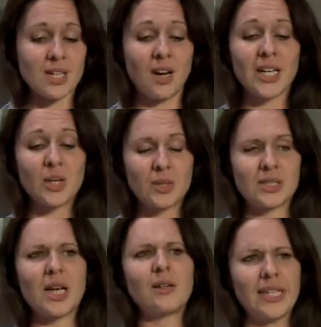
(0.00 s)
like it was
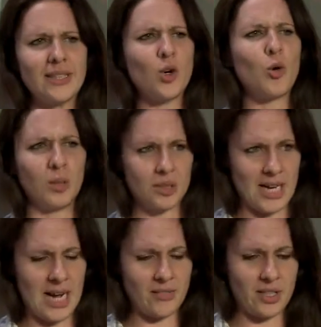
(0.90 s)
totally normal to
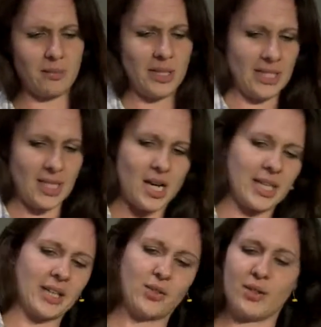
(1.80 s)
have somebody
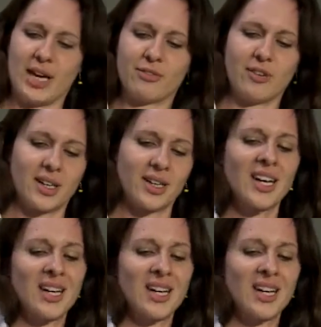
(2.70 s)
sliding through their front